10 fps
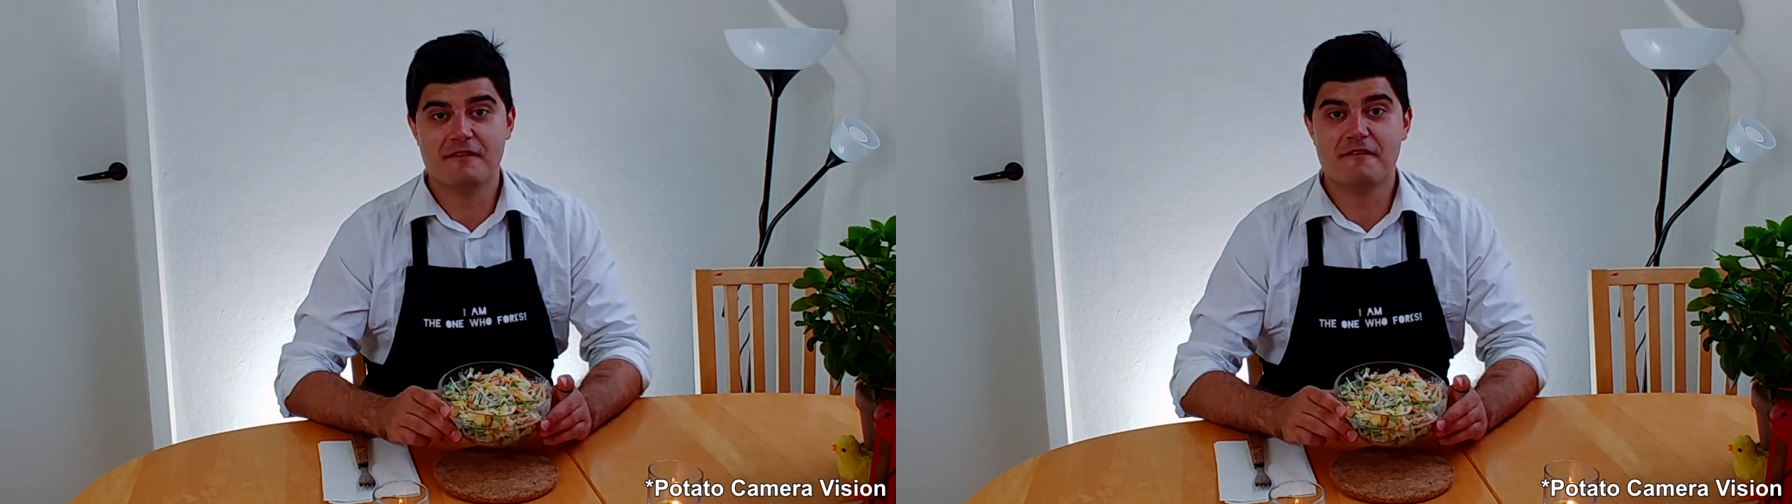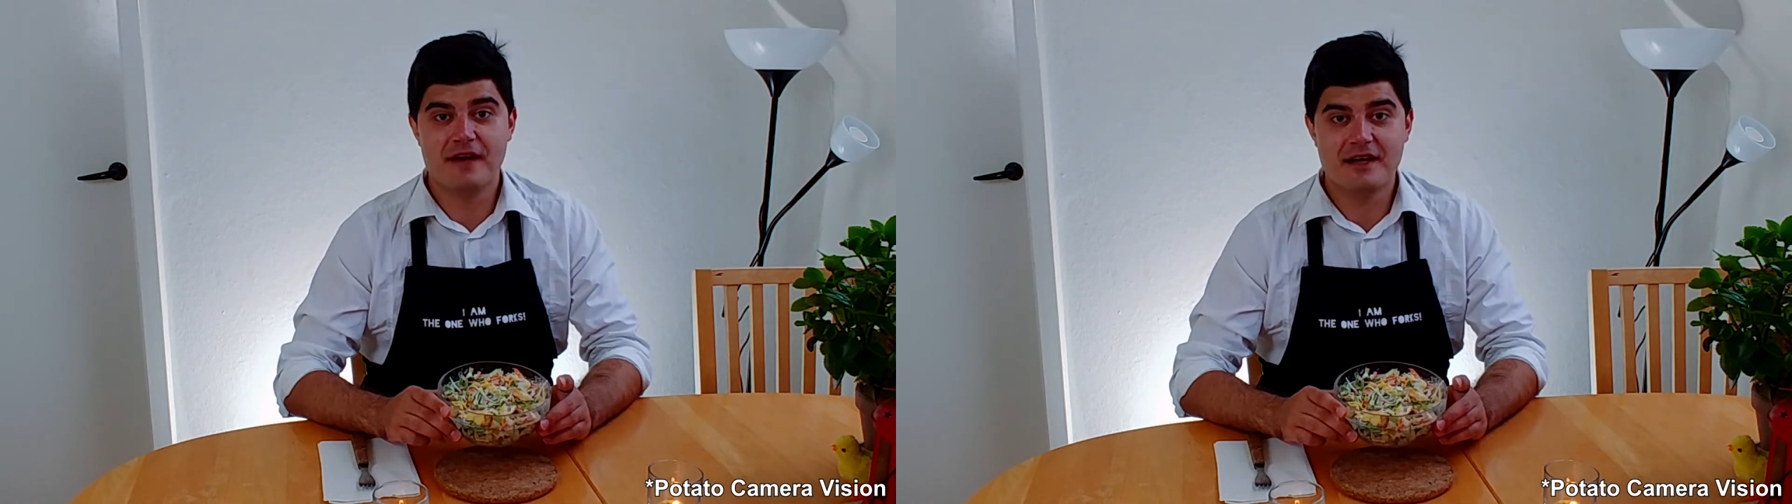
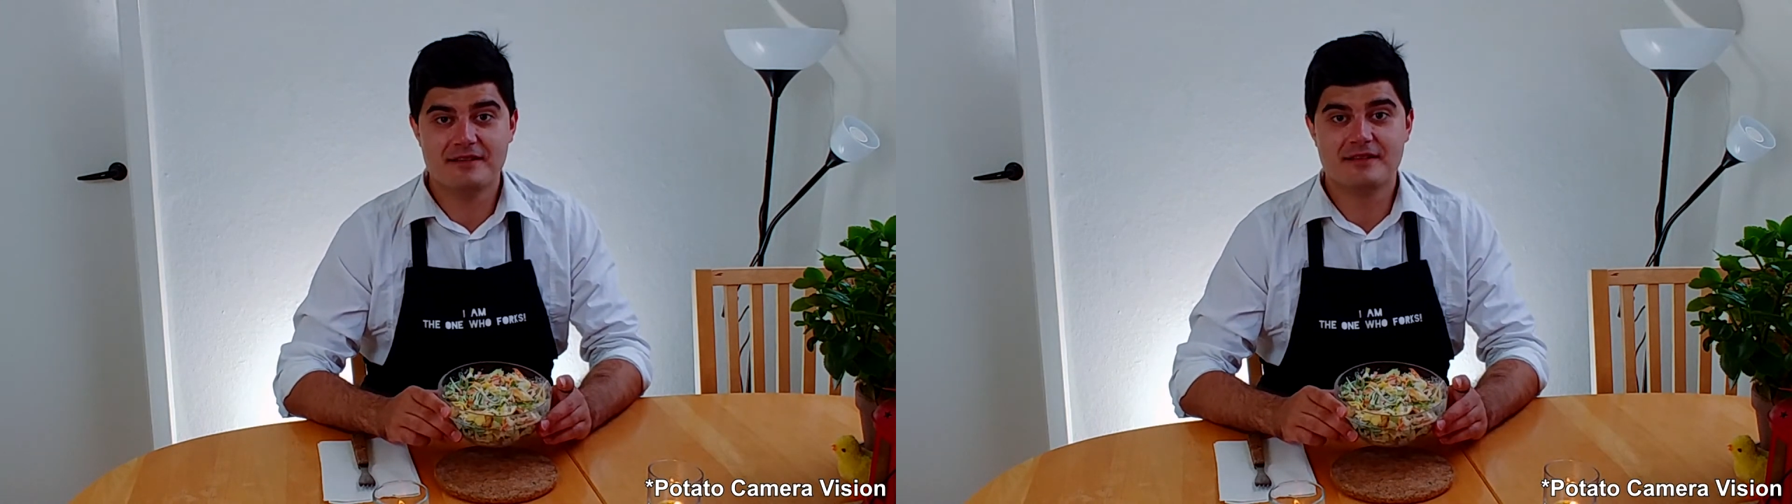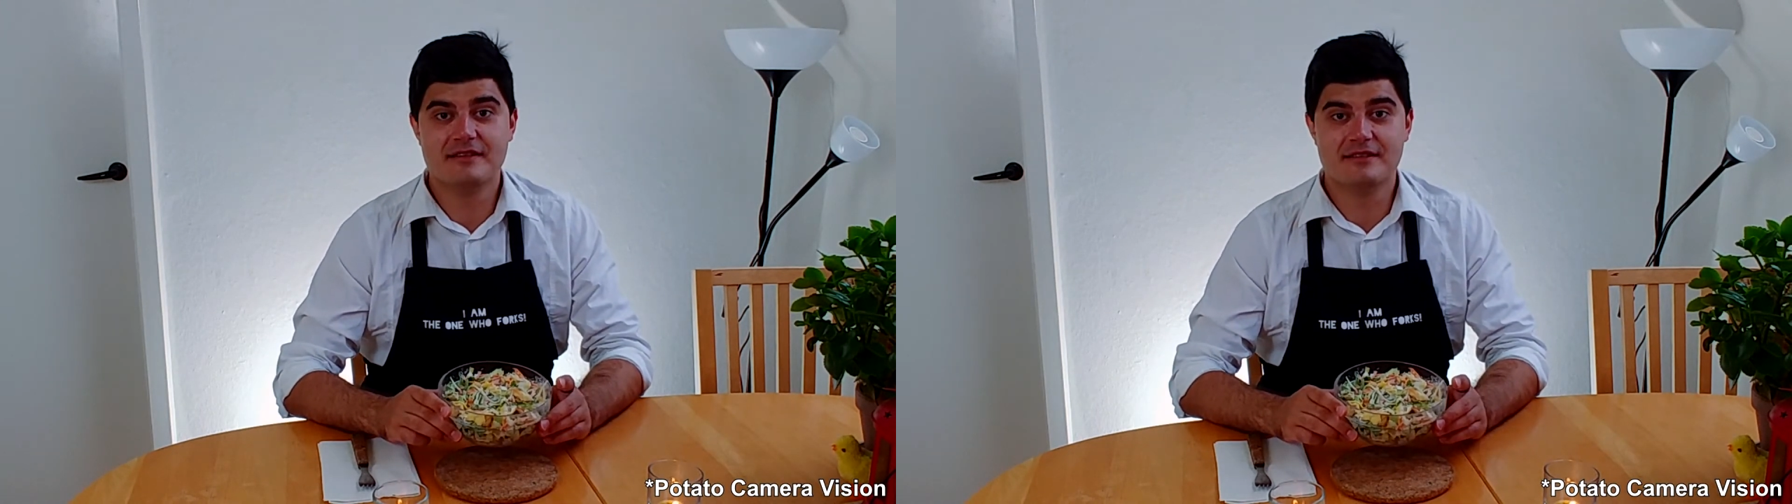
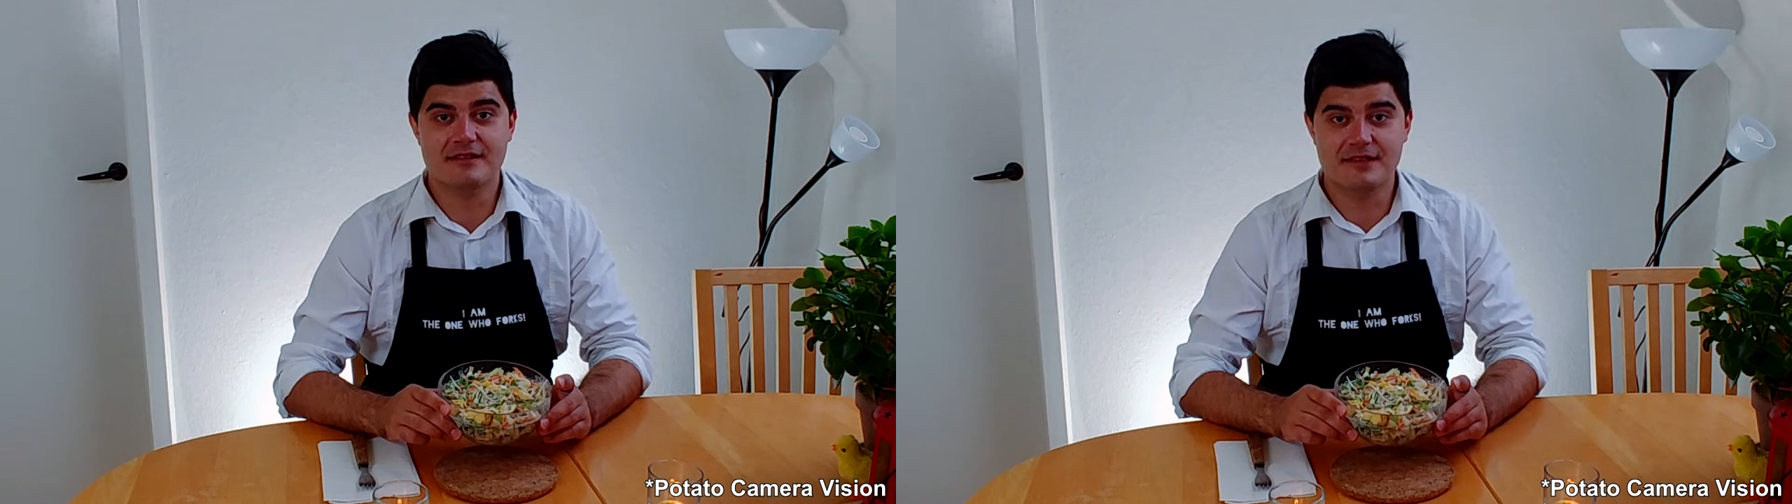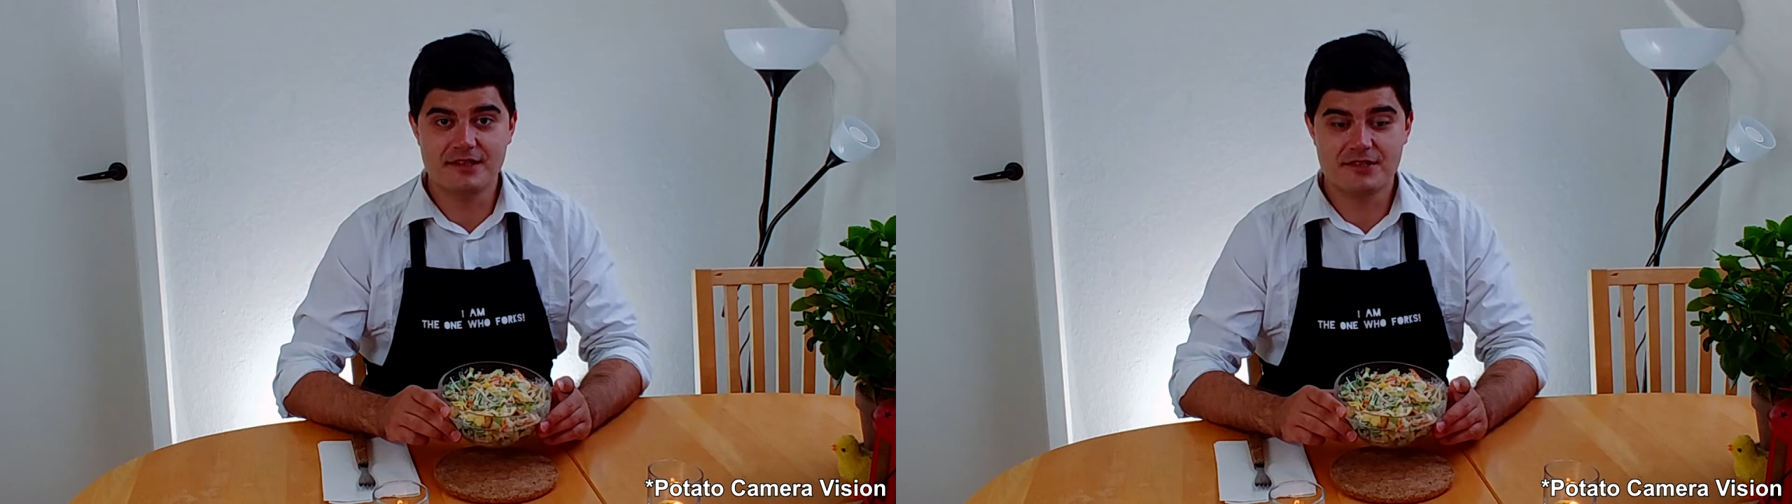fastest
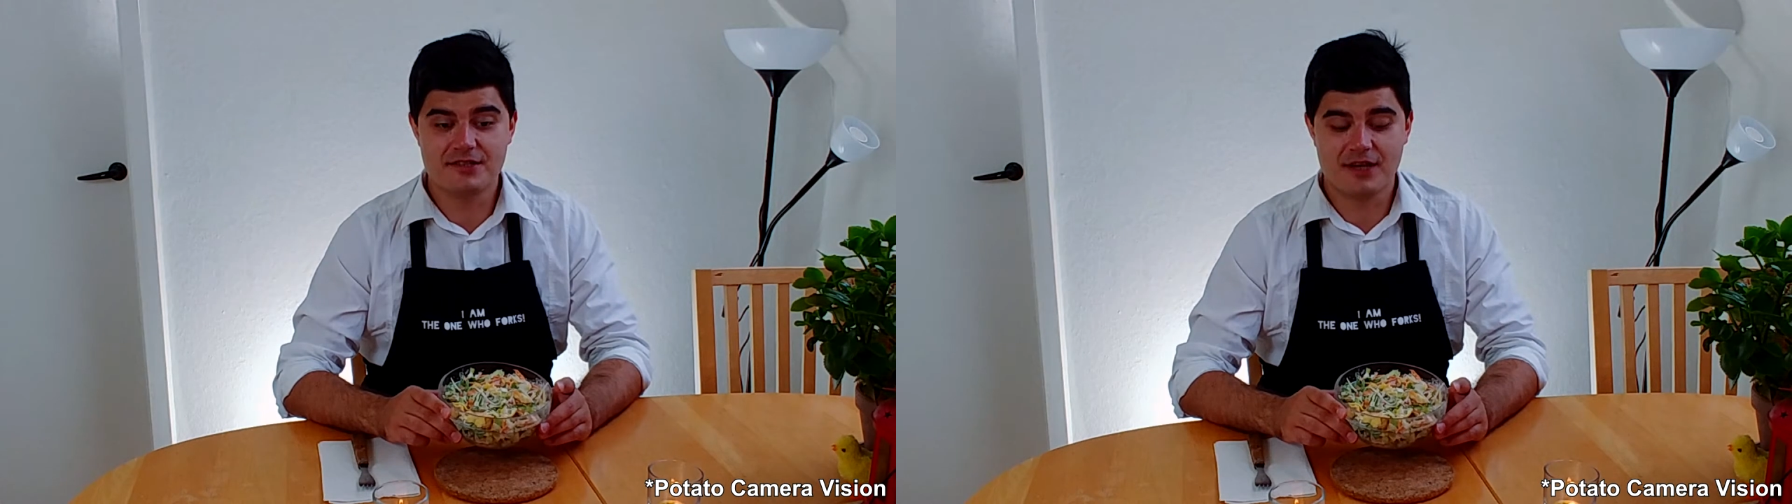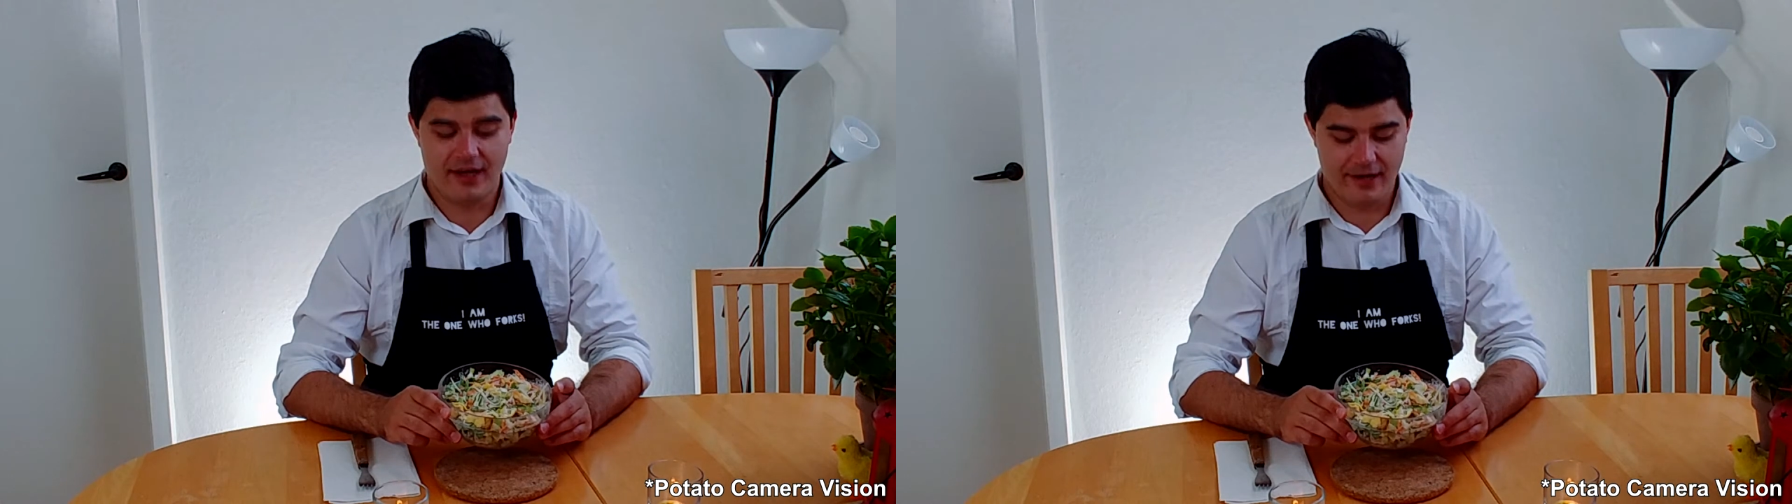dish
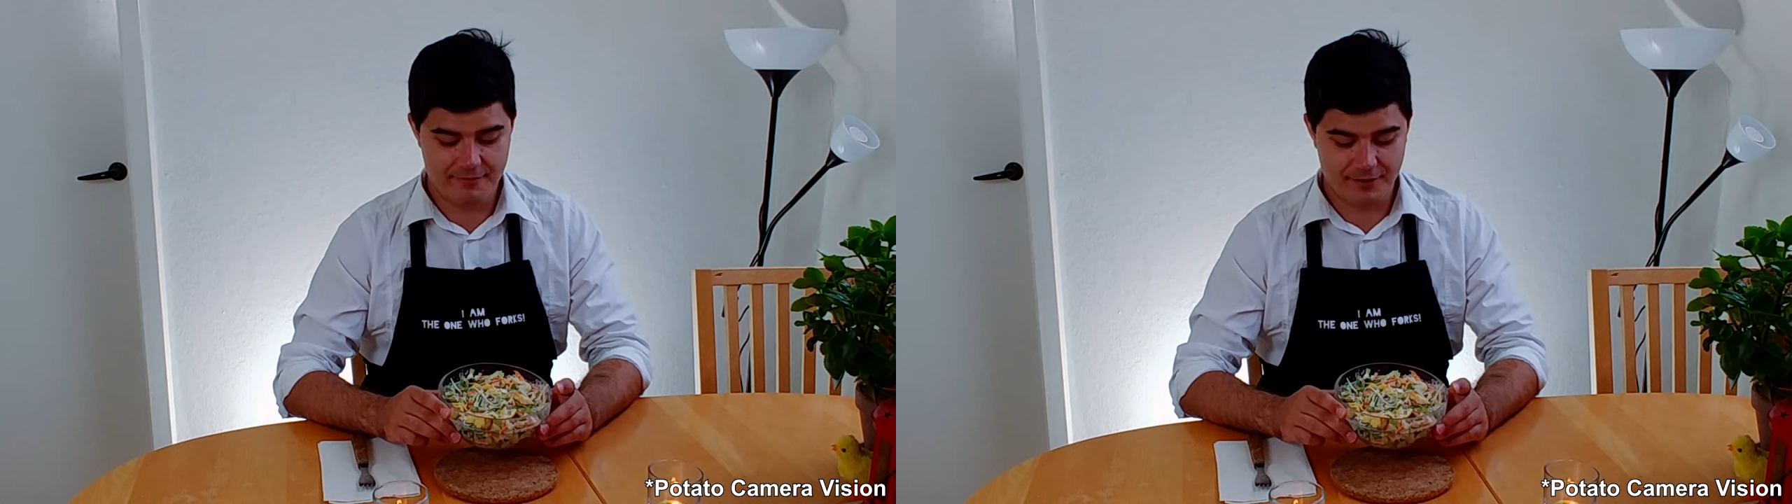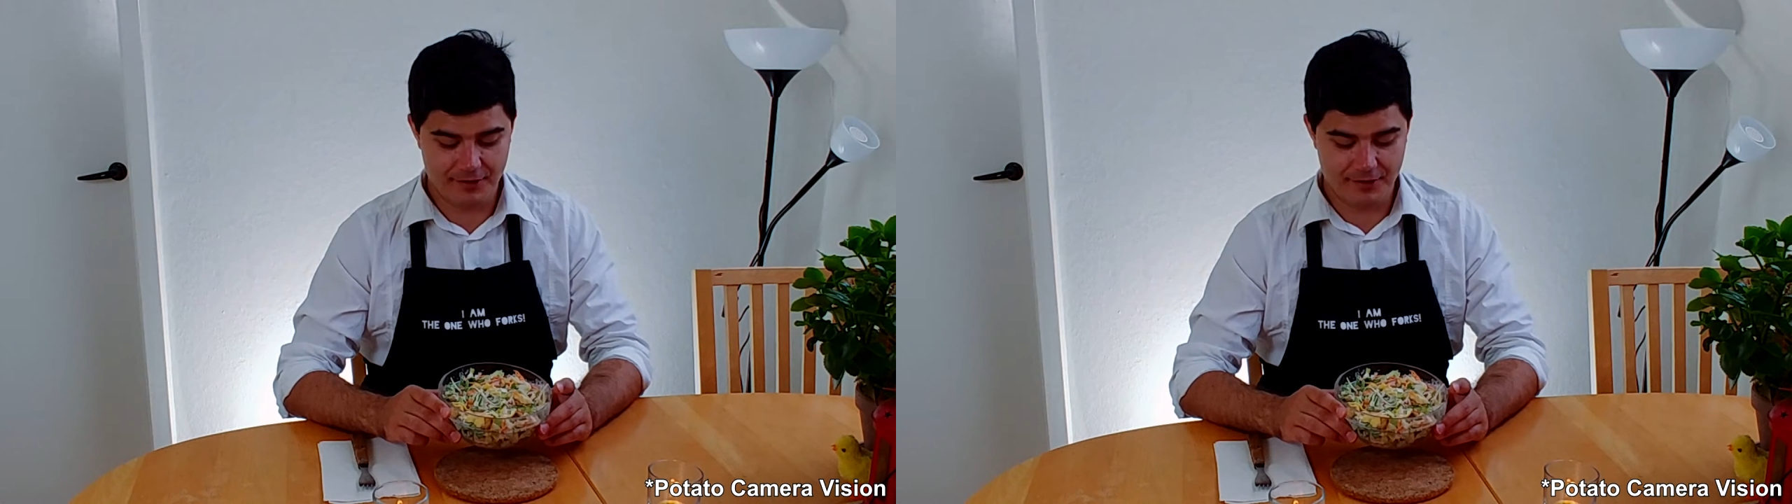I ever